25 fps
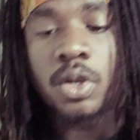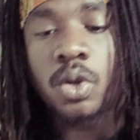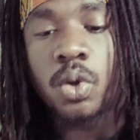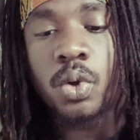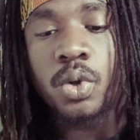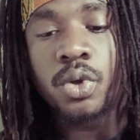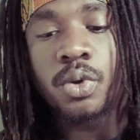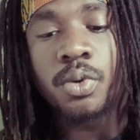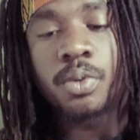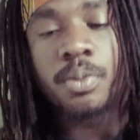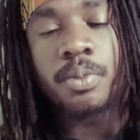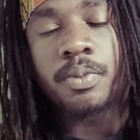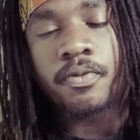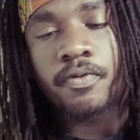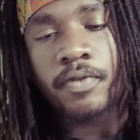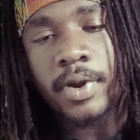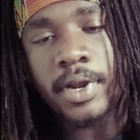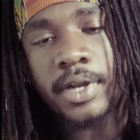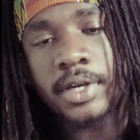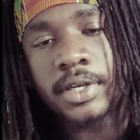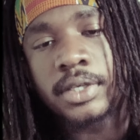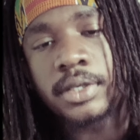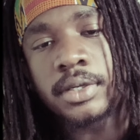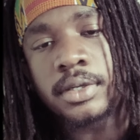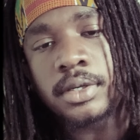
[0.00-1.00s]
loyal
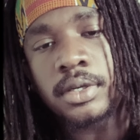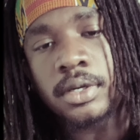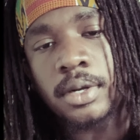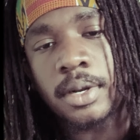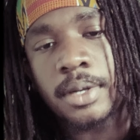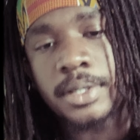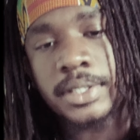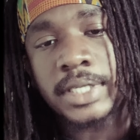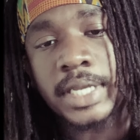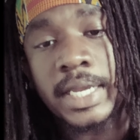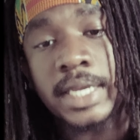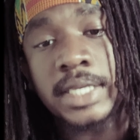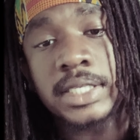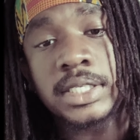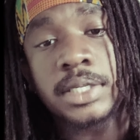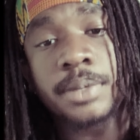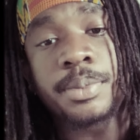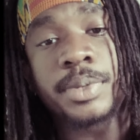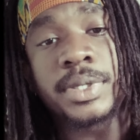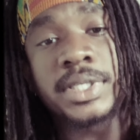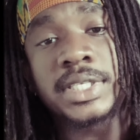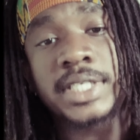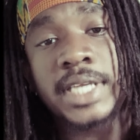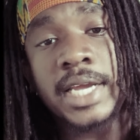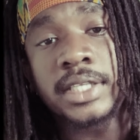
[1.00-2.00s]
friend. You know what I'm saying? He's a
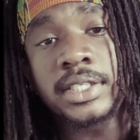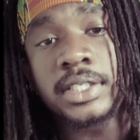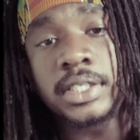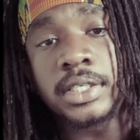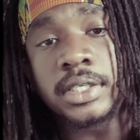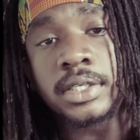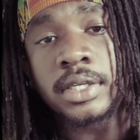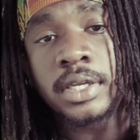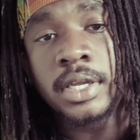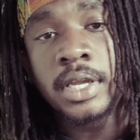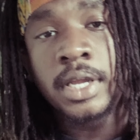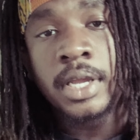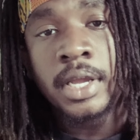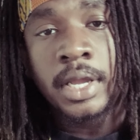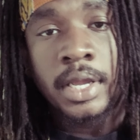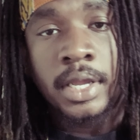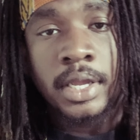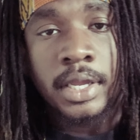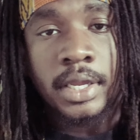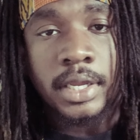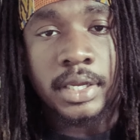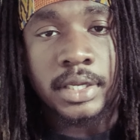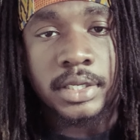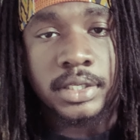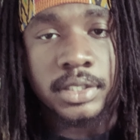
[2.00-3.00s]
protector.
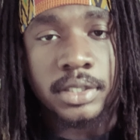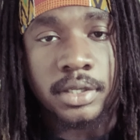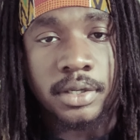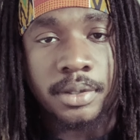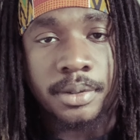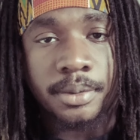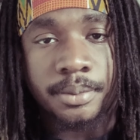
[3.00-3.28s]
He's